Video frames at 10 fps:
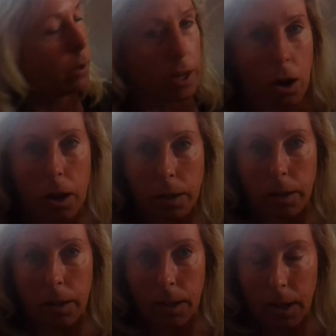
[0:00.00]
going
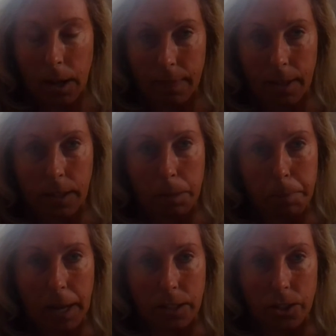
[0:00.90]
on and then
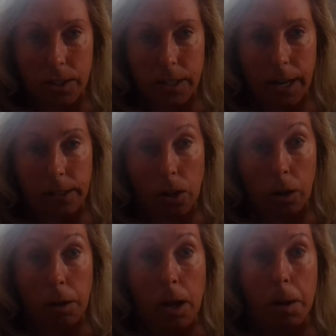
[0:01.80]
get back to the
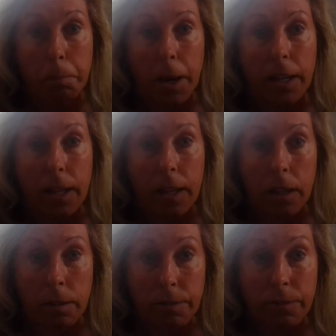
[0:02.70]
dialogue. But
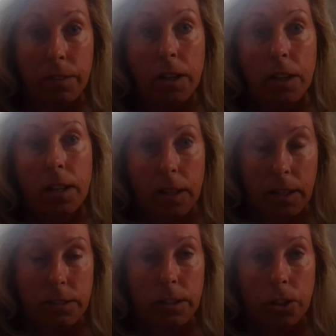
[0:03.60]
if
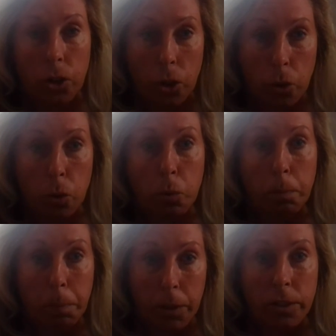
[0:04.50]
it's a
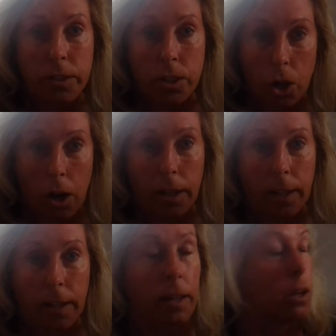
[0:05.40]
new person
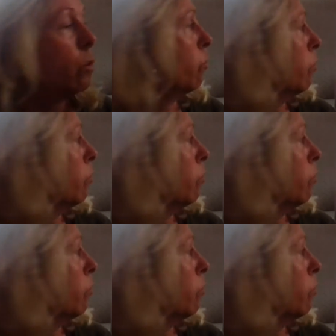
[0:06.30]
talking,